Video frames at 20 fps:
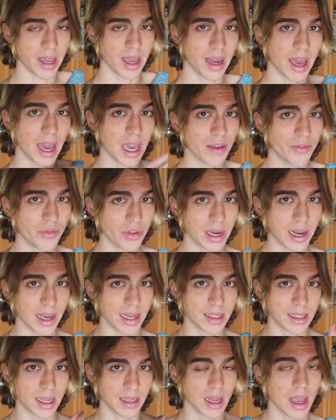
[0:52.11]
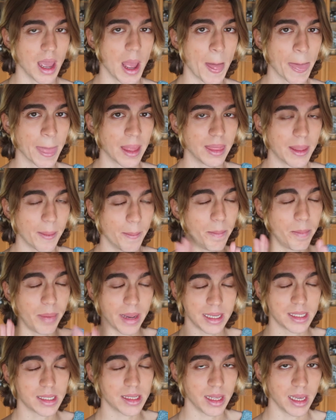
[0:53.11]
And I have realized that the
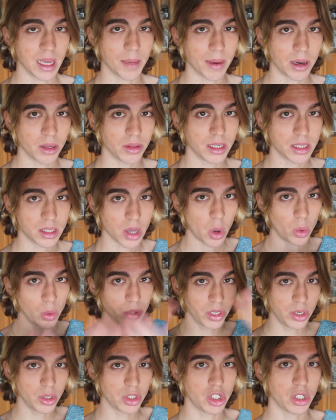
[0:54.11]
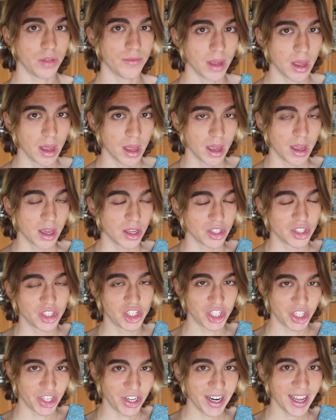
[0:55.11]
best thing about this whole YouTube
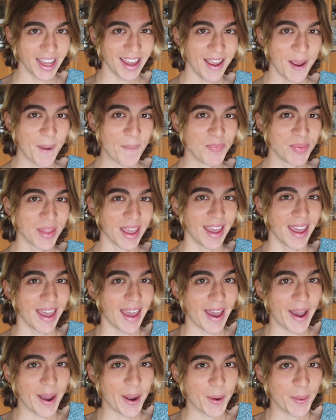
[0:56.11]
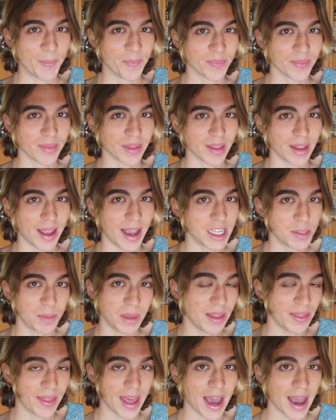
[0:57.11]
journey has
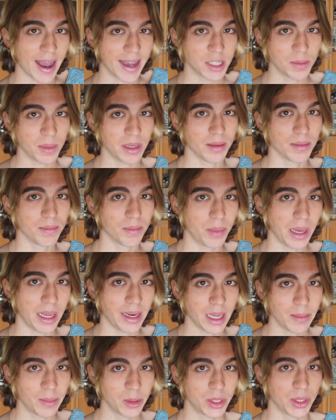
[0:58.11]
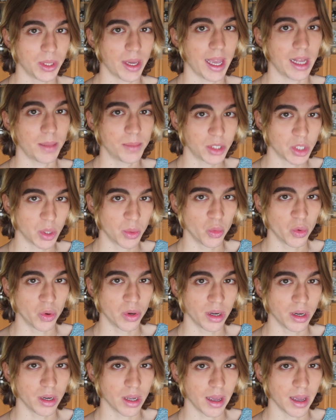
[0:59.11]
been being able to help
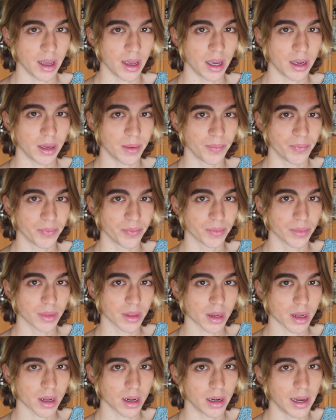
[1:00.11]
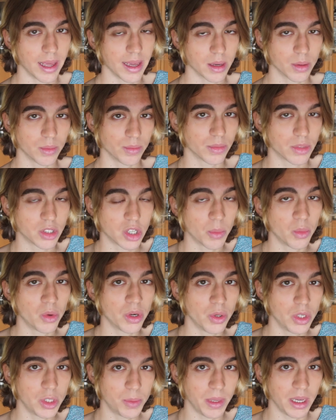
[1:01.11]
someone, like someone
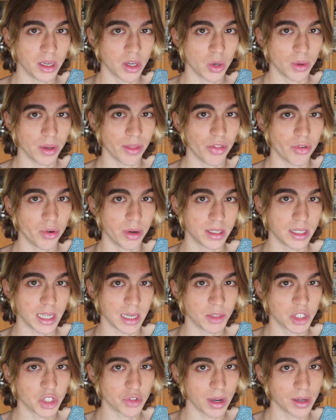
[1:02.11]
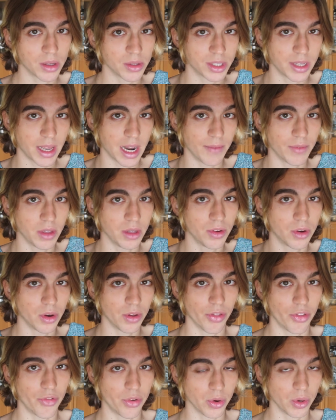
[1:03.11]
who's been going through the same struggles that I've been
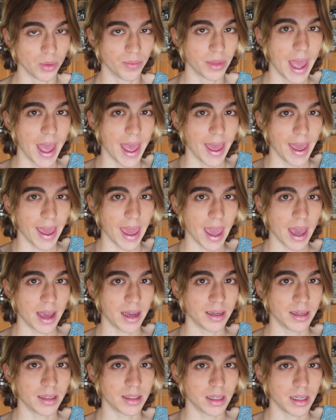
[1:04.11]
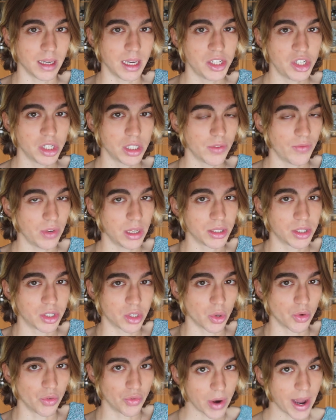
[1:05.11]
going through. And it just feels
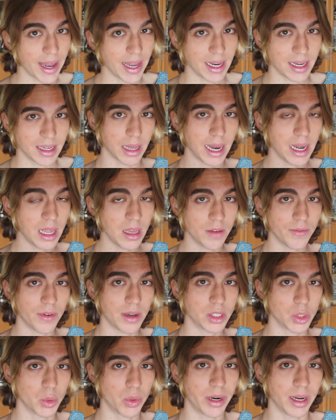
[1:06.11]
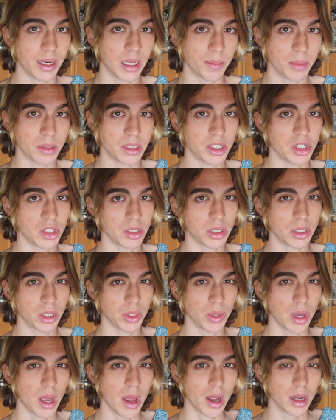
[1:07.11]
so right. Any of us who are in a position
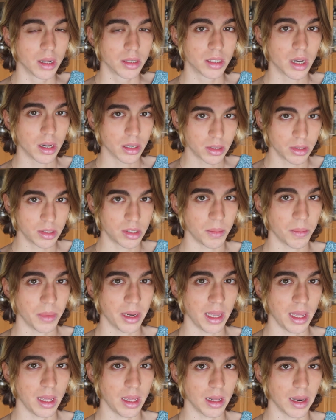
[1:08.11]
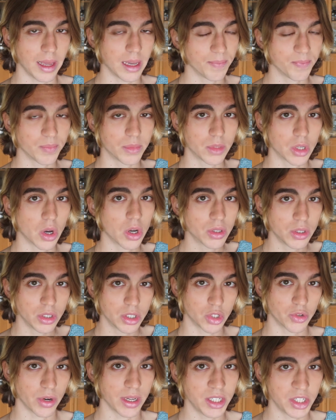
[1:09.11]
to talk to somebody, like talk to
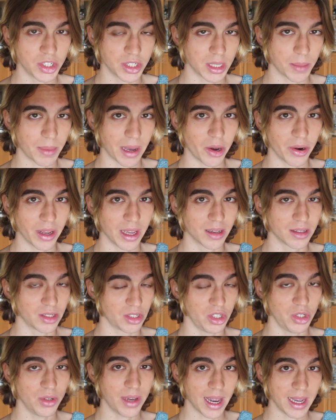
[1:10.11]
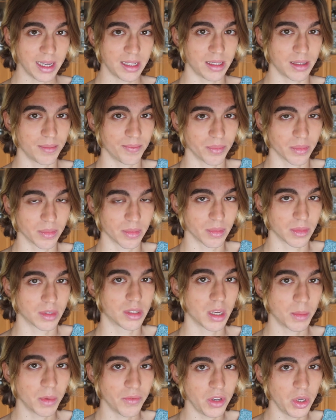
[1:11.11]
strangers about it, because you guys,
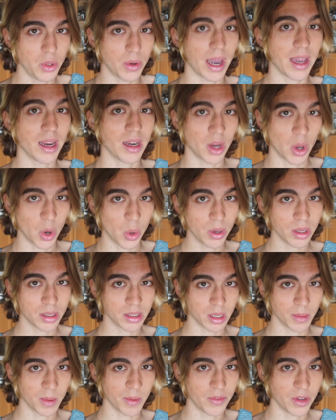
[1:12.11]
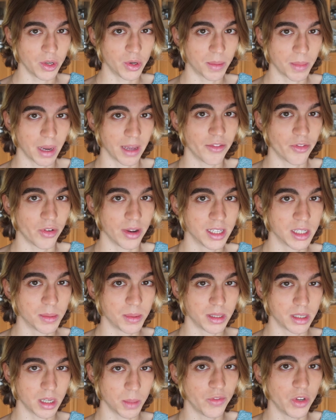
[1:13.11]
some of you I know and some of you are my friends,
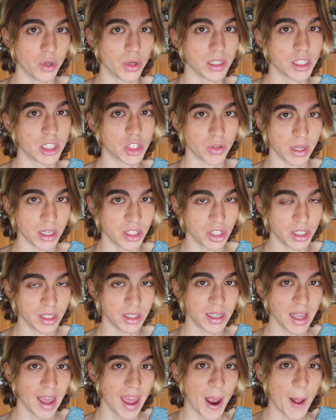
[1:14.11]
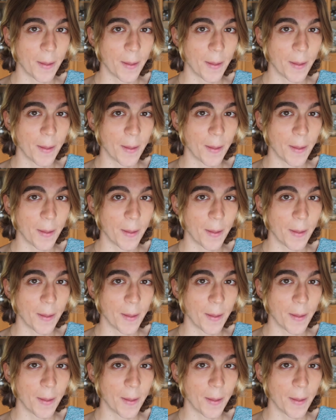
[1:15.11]
but some of you are strangers.